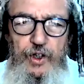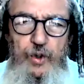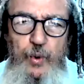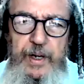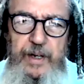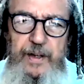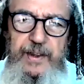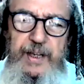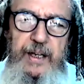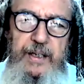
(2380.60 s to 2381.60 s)
Doing
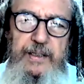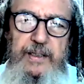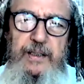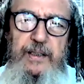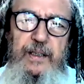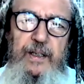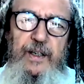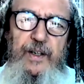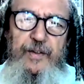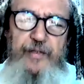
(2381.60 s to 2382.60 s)
things
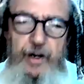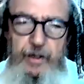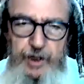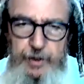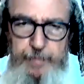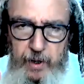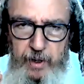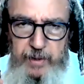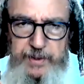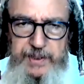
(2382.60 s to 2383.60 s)
for Kodesh
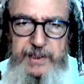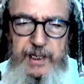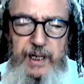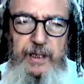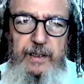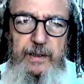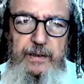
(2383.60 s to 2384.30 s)
Baruch Hu's sake